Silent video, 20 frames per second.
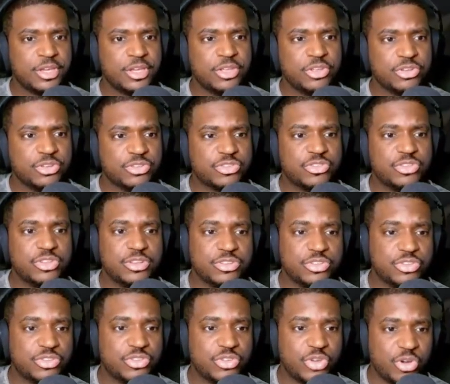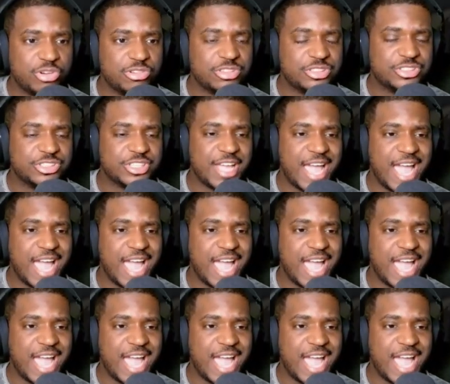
You can see the storage